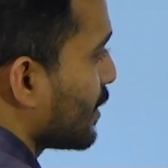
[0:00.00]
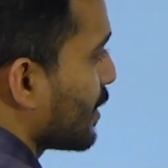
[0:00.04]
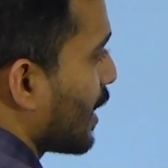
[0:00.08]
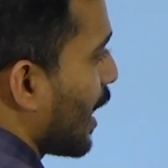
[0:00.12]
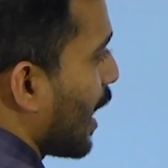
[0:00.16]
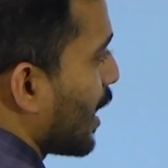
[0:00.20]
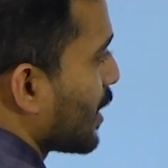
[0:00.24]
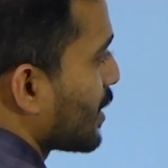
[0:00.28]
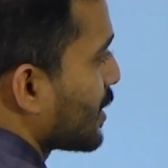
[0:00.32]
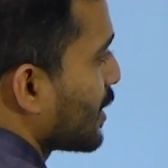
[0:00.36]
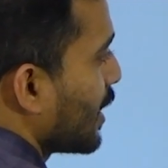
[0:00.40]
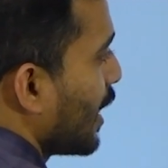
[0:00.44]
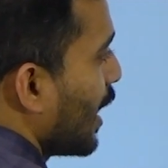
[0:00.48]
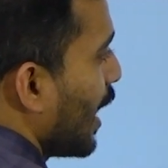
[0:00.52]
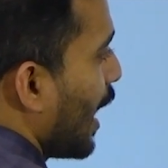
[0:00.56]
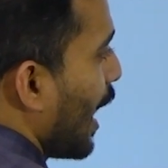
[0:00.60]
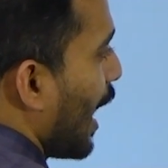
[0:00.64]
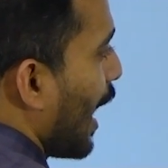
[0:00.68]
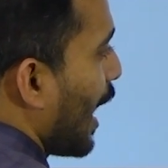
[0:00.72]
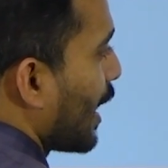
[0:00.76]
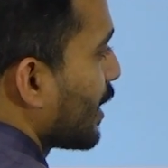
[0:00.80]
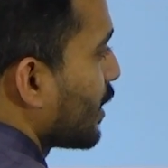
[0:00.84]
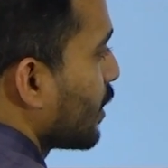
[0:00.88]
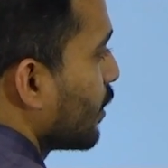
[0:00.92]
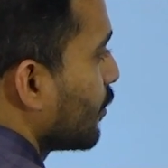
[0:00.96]
charge
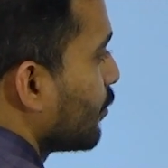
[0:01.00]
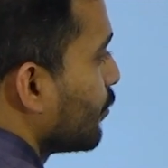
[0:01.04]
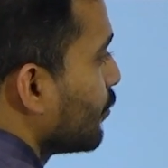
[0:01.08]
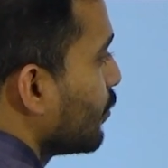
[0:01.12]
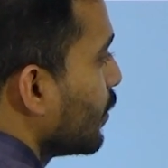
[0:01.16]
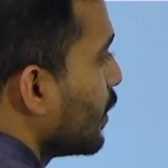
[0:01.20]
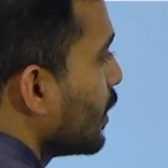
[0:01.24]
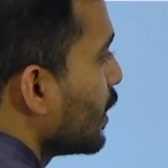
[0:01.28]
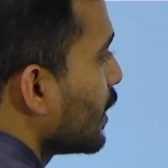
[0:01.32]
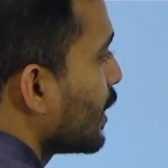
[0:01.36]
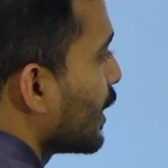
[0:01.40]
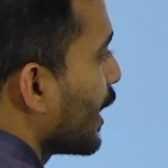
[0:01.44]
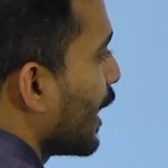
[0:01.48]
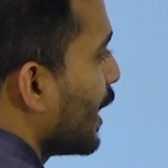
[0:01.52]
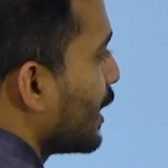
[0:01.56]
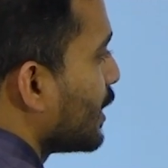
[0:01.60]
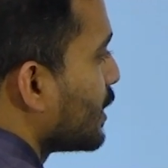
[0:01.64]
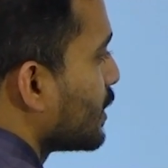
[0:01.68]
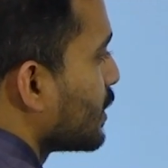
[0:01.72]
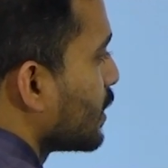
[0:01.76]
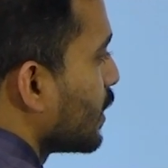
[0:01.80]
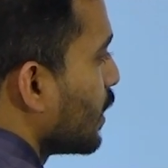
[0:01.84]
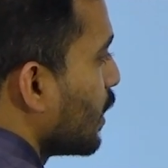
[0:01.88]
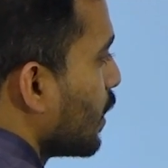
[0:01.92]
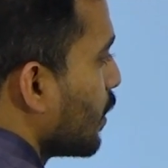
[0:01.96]
and the fur
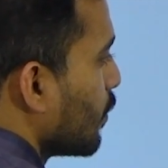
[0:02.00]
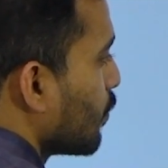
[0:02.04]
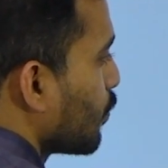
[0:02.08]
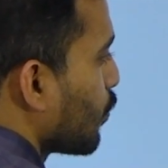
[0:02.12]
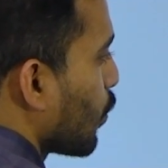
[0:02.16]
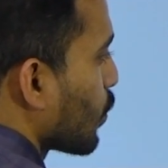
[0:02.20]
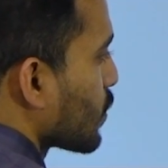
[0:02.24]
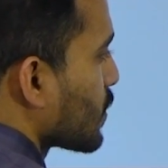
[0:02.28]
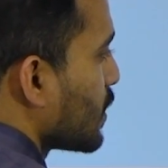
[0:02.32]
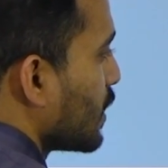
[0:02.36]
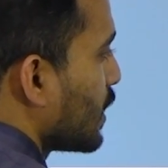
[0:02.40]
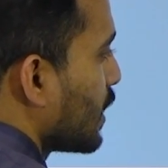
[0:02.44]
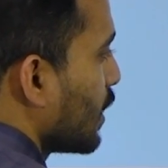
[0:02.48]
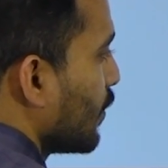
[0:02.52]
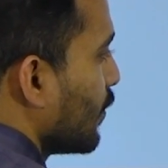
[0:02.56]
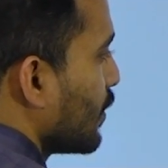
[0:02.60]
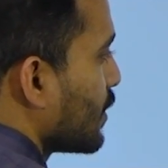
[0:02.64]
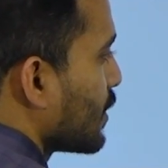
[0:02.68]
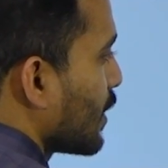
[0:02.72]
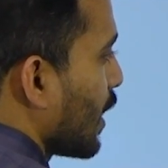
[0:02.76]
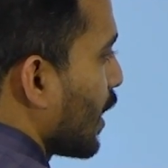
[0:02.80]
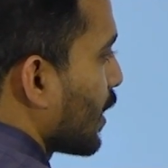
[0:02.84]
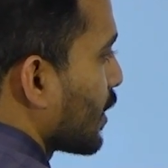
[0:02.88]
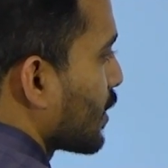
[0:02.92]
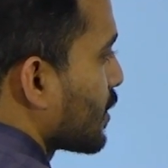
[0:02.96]
get positive
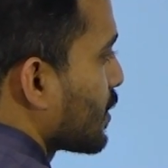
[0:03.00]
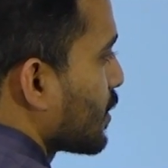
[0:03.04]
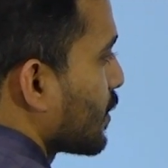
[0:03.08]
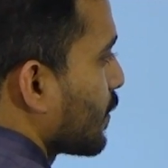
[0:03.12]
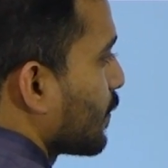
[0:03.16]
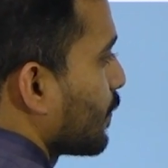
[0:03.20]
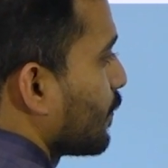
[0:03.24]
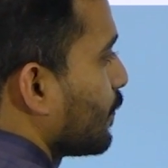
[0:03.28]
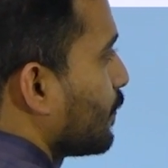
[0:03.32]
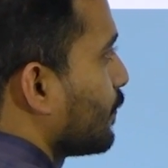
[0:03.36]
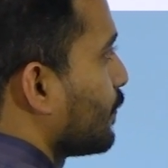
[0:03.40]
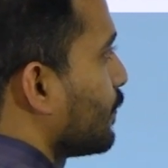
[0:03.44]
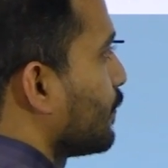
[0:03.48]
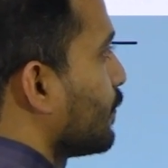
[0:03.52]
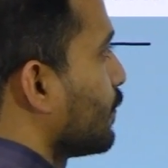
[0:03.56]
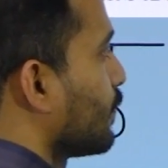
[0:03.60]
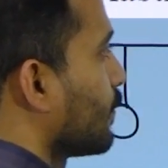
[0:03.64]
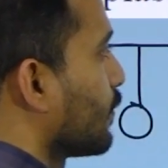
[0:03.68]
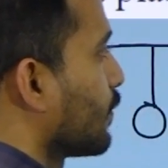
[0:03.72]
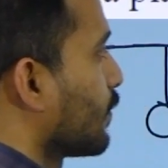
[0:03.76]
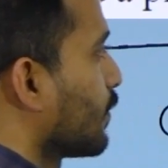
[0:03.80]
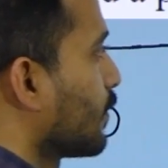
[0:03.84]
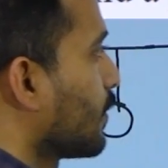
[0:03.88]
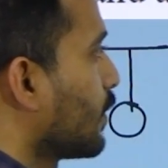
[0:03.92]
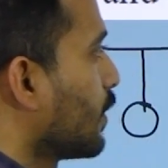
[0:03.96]
charge.
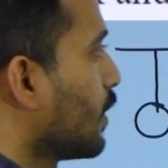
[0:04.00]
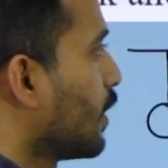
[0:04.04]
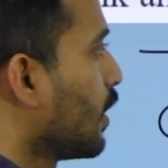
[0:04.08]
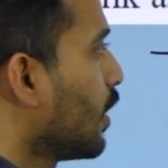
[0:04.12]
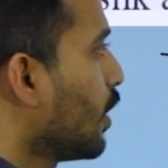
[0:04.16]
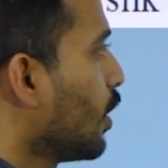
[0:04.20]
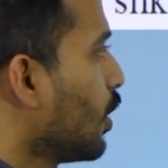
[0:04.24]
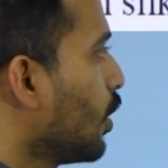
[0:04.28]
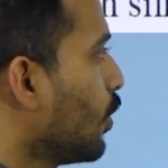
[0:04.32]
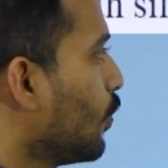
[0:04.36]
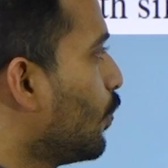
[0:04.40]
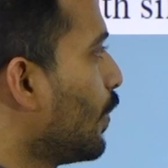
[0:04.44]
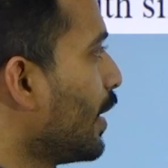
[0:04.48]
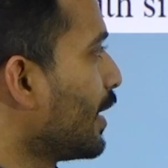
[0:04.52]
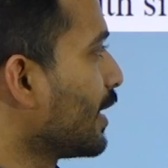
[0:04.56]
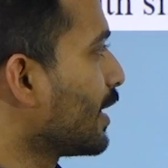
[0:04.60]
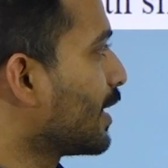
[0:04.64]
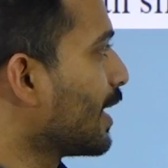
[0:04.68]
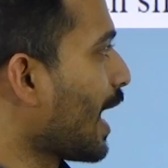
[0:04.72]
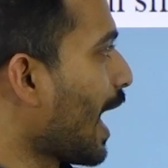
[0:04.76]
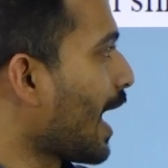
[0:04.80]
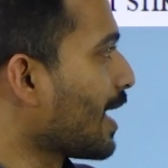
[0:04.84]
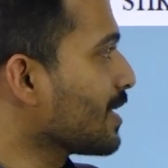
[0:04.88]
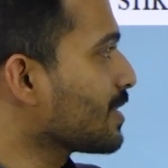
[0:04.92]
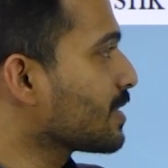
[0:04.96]
When
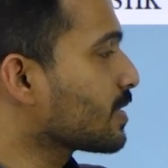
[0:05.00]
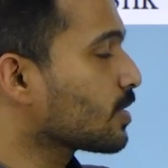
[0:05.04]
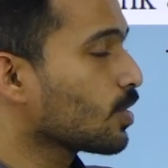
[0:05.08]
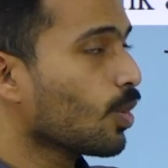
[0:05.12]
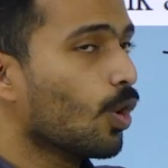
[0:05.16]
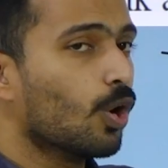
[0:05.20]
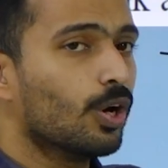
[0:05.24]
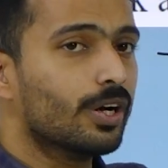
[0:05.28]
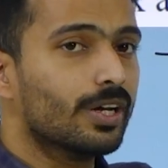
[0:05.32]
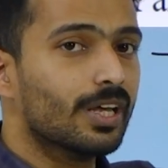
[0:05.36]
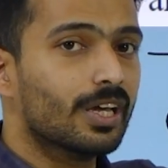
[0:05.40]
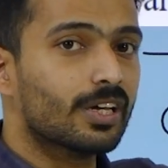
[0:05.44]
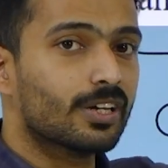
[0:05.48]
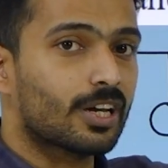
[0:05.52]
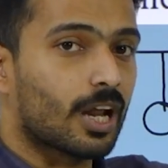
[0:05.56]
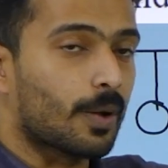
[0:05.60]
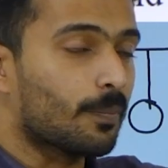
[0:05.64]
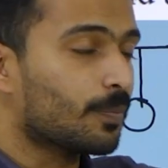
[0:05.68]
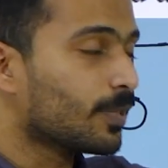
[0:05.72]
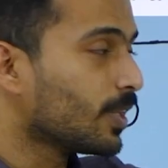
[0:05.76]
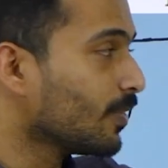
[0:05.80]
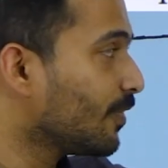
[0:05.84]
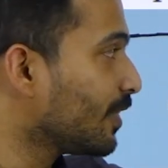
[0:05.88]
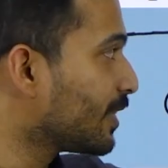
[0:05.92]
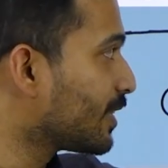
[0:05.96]
glass rod
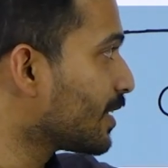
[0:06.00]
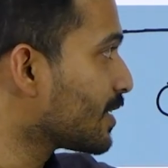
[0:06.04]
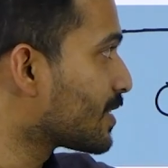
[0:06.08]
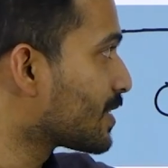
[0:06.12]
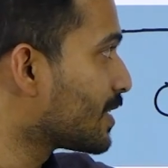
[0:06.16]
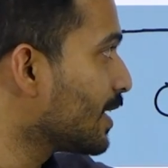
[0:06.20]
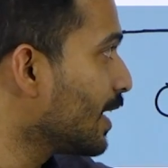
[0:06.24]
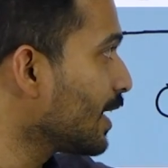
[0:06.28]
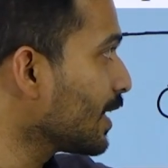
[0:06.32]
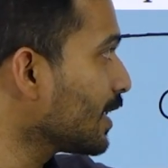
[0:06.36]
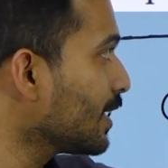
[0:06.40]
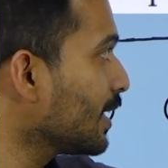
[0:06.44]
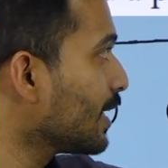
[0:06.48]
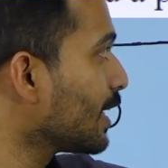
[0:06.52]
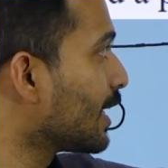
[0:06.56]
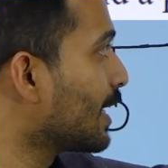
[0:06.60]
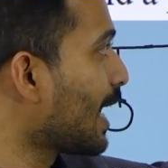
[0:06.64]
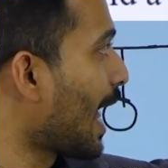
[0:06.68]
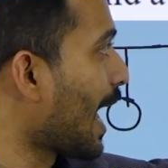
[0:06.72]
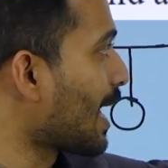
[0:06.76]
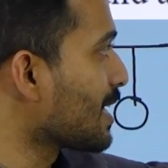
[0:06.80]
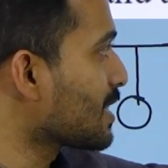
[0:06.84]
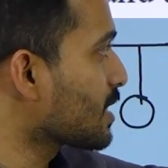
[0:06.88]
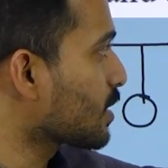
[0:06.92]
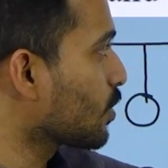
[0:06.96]
rubbed with silk,
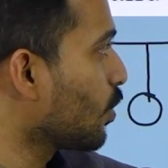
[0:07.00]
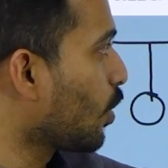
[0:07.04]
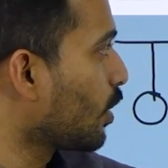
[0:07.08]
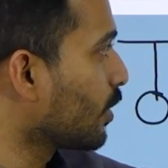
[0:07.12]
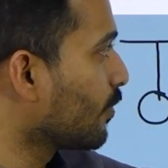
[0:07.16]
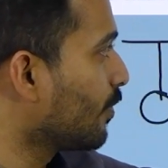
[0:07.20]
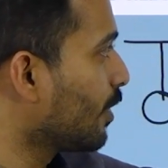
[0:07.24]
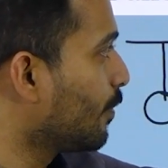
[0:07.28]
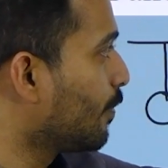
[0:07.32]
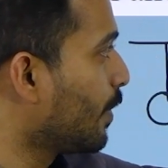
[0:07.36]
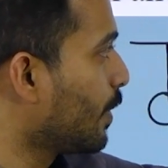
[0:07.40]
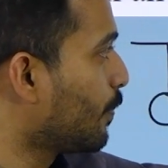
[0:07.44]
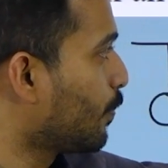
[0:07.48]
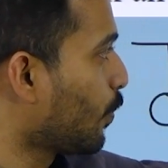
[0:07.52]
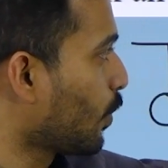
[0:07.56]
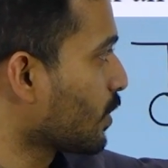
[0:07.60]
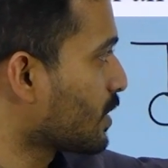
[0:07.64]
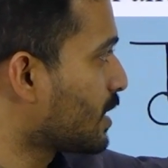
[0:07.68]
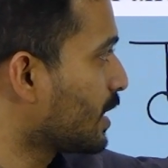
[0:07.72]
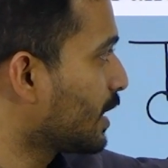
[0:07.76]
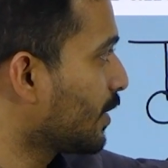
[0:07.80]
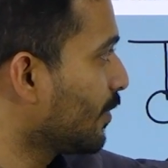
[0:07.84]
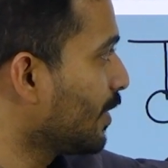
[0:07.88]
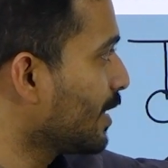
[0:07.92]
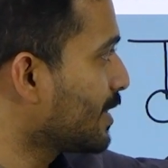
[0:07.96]
glass rod will be
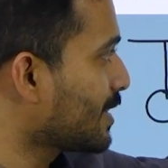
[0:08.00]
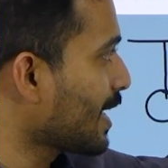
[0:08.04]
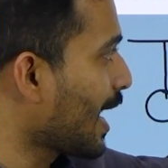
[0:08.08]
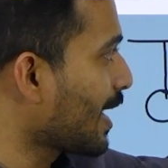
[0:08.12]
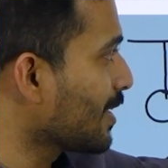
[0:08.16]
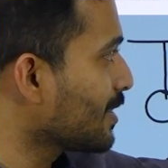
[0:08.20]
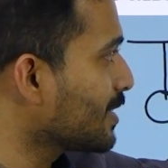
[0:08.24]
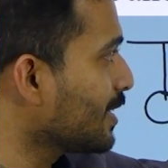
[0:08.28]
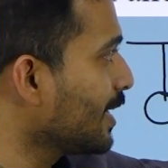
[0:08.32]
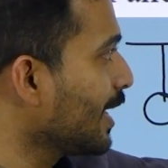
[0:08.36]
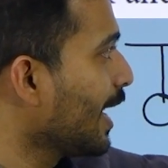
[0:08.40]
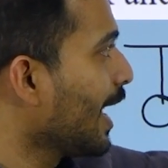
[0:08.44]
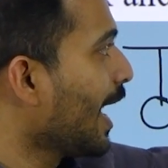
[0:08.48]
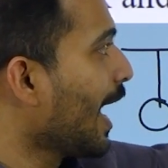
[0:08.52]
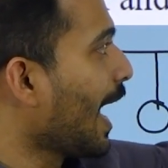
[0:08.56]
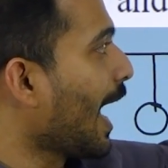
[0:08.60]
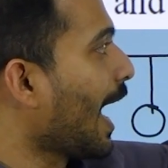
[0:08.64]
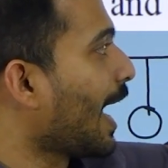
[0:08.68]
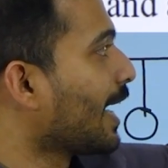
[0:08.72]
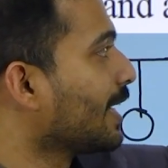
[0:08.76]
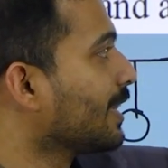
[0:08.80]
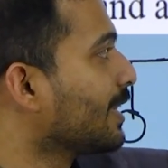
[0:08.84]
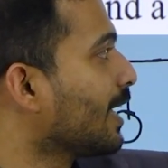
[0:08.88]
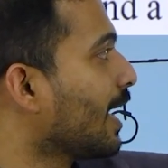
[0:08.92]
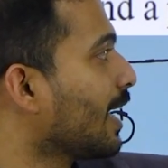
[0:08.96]
positively charged
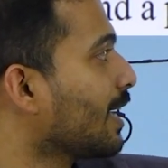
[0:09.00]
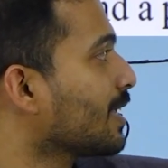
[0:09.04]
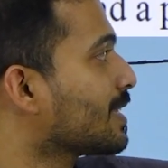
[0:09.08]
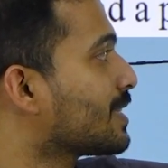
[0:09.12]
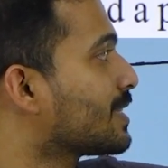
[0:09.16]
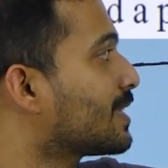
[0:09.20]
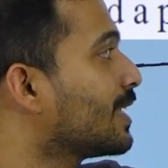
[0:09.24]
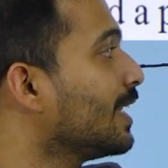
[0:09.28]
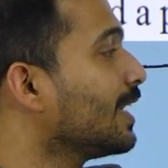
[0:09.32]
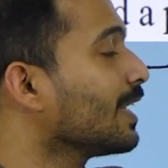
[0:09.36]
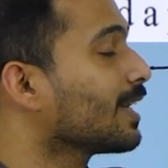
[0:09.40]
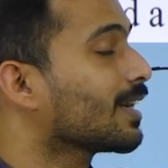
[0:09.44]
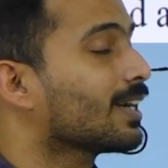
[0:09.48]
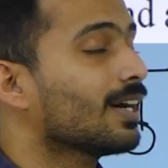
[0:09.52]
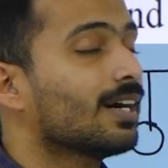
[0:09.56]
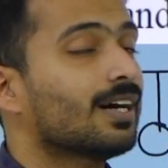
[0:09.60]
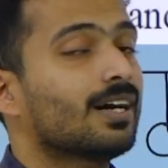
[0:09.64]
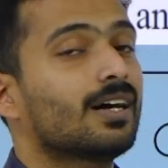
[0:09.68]
and the silk